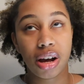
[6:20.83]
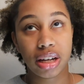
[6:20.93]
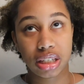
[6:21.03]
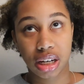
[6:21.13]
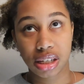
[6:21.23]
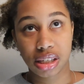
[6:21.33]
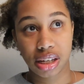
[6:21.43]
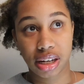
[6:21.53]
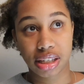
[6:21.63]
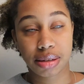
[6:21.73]
adjust
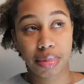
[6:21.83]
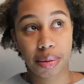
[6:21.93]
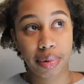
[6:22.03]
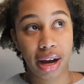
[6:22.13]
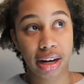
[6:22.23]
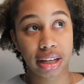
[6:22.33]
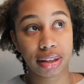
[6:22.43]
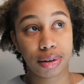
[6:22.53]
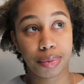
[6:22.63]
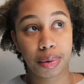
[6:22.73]
it to my body a
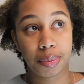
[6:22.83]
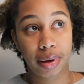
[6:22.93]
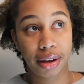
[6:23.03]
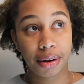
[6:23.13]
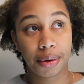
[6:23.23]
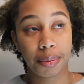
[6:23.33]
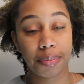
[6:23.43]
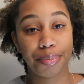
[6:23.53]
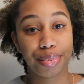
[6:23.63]
little bit better,